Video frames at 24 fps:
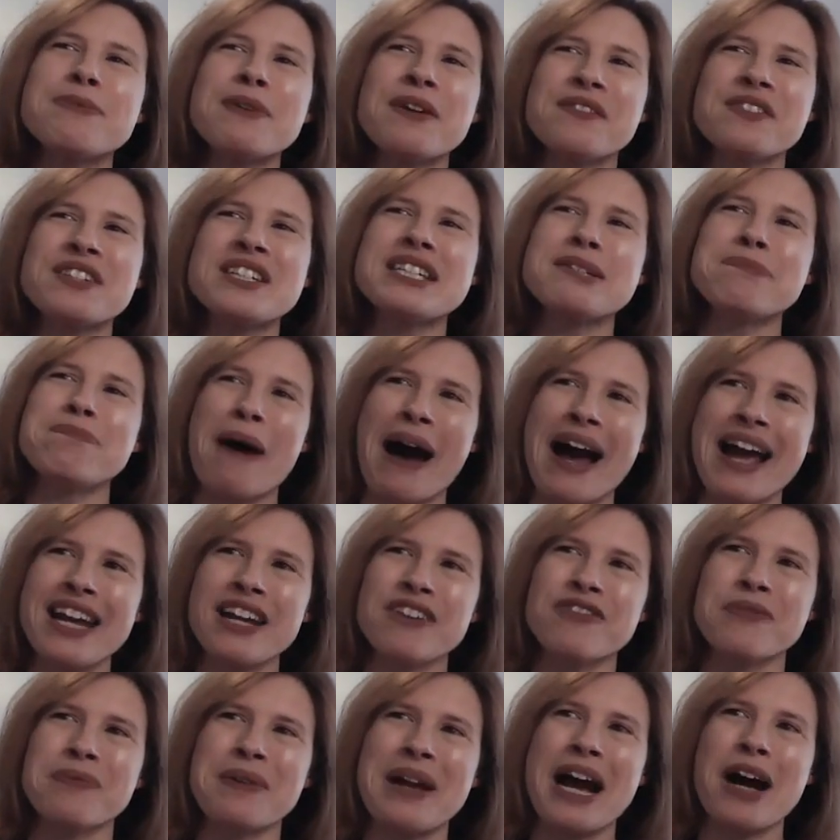me of
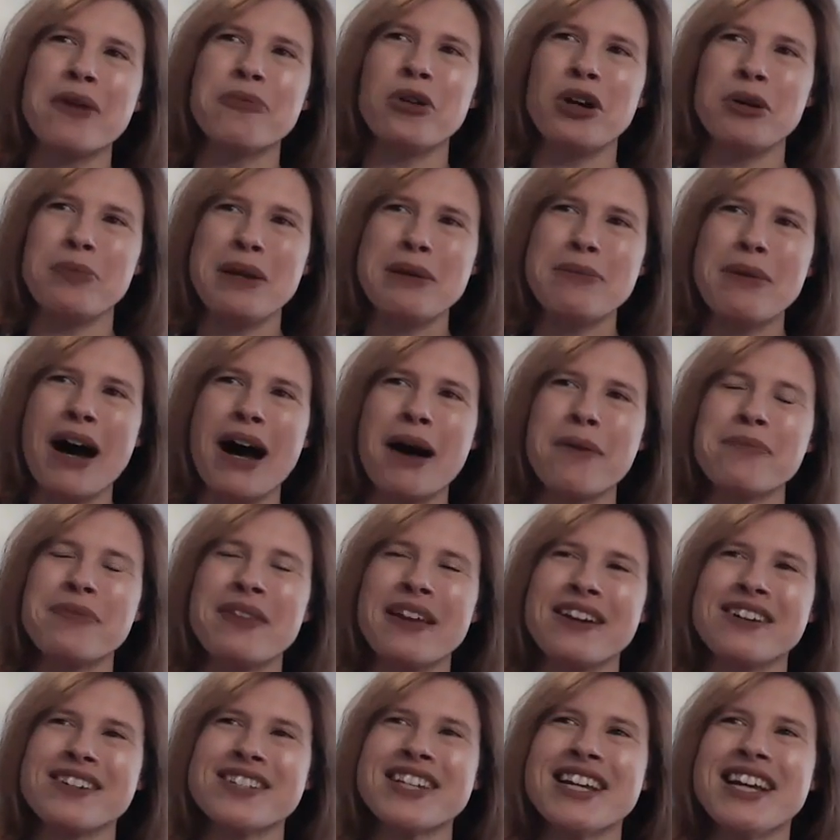spike from cowboy bebop
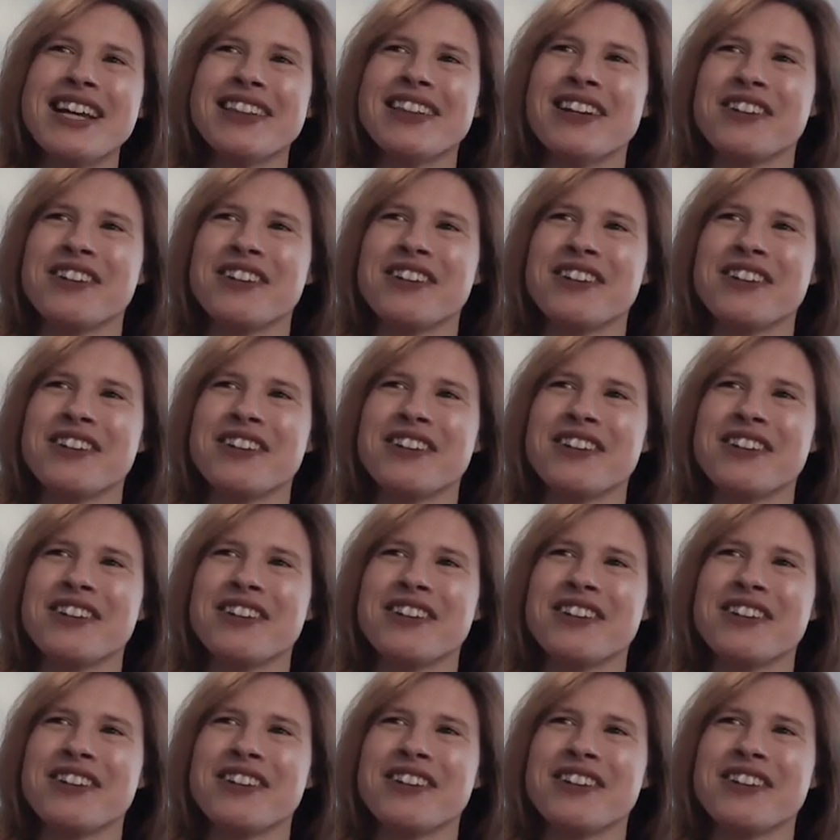there's